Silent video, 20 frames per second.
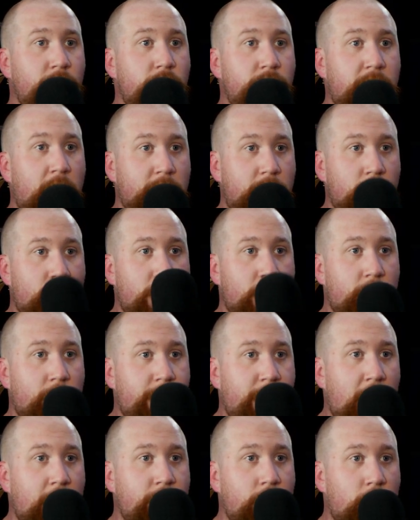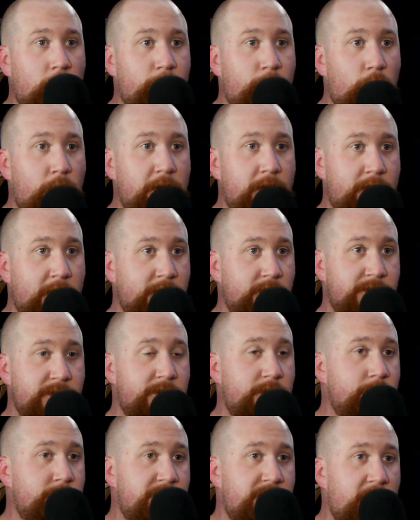you thought this was a five year old boy. It's actually
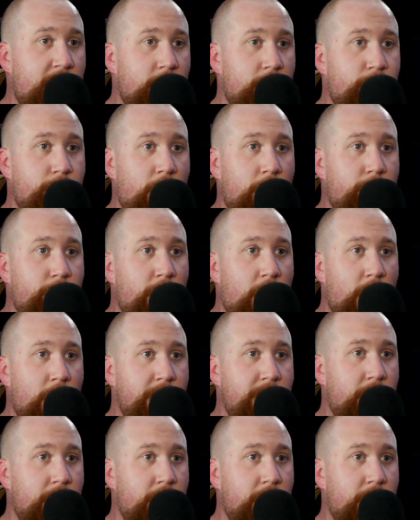some chick, blah, blah.